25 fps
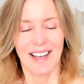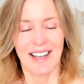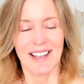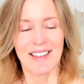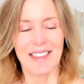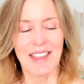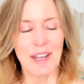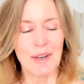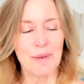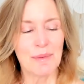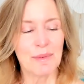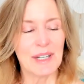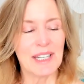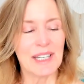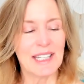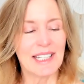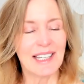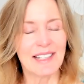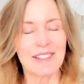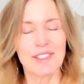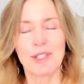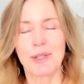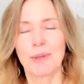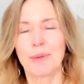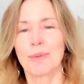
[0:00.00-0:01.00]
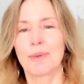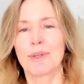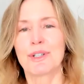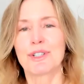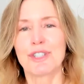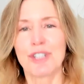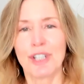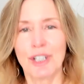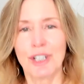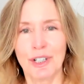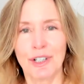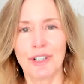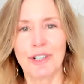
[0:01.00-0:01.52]
and then we get to
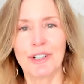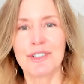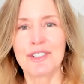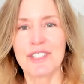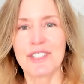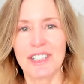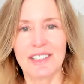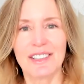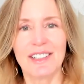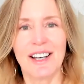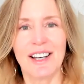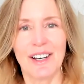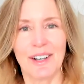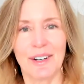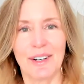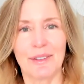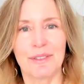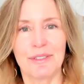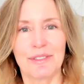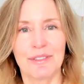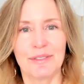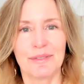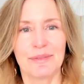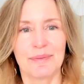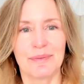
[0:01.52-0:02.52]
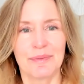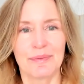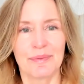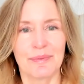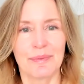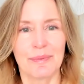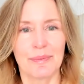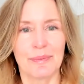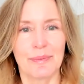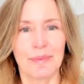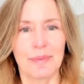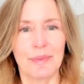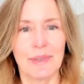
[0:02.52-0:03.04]
return to love
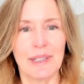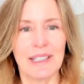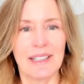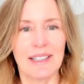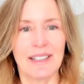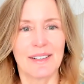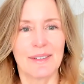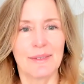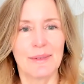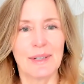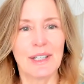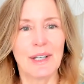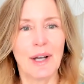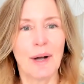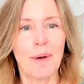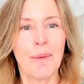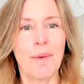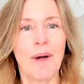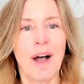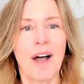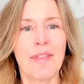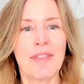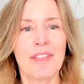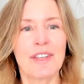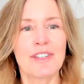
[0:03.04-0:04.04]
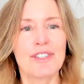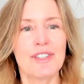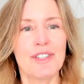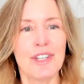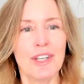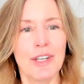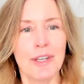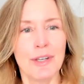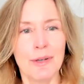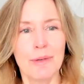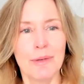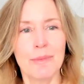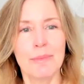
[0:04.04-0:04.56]
we we go on the
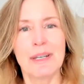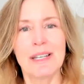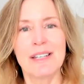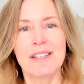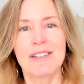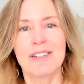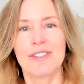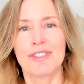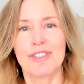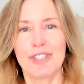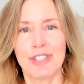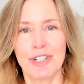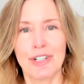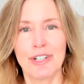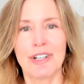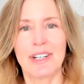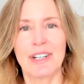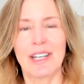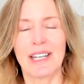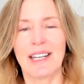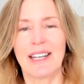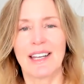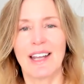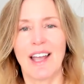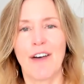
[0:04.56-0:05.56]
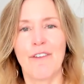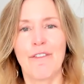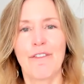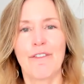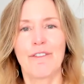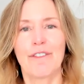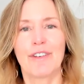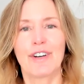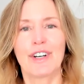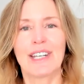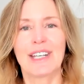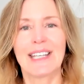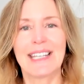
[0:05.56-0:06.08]
human journey of
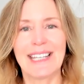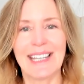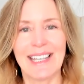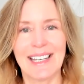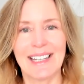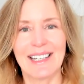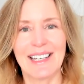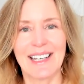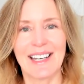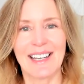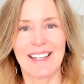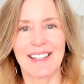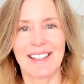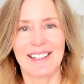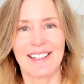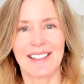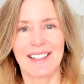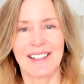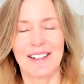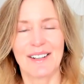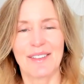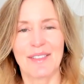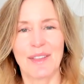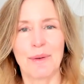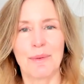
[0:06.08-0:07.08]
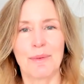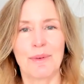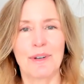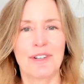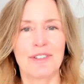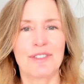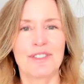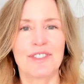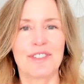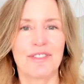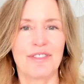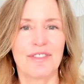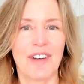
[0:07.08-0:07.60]
forgetting that
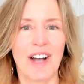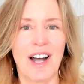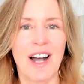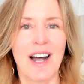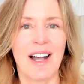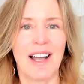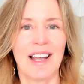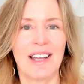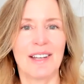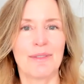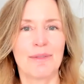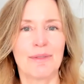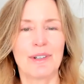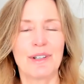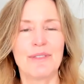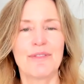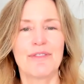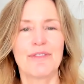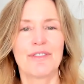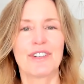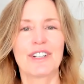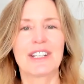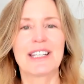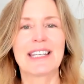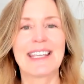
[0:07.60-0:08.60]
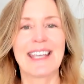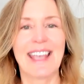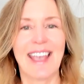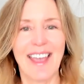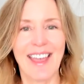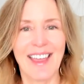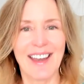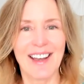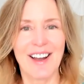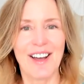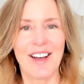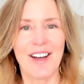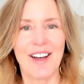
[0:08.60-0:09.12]
we're divine. We
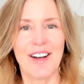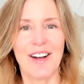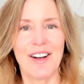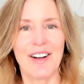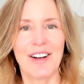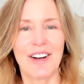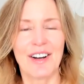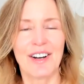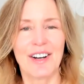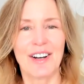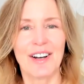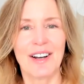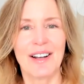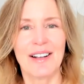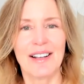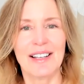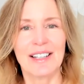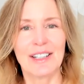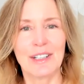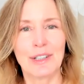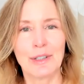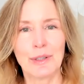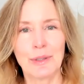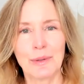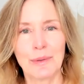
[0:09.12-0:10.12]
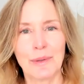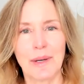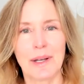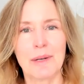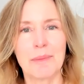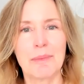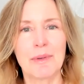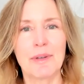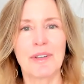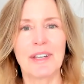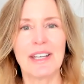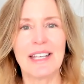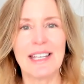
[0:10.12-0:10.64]
forget our
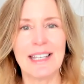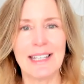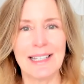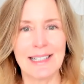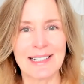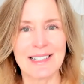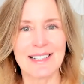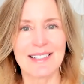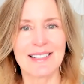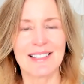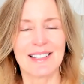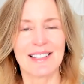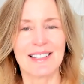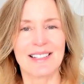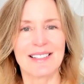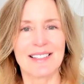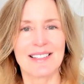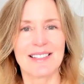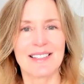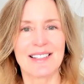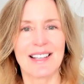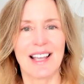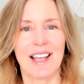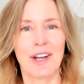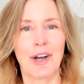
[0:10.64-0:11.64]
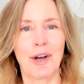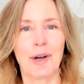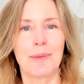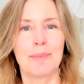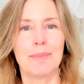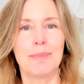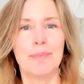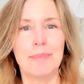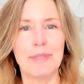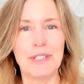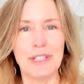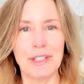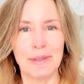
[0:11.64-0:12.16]
incredible innocence and
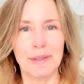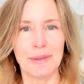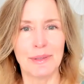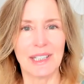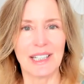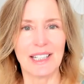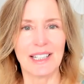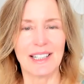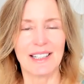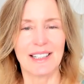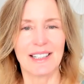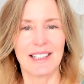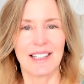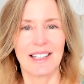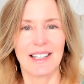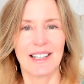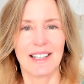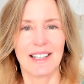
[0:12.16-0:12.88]
our beauty.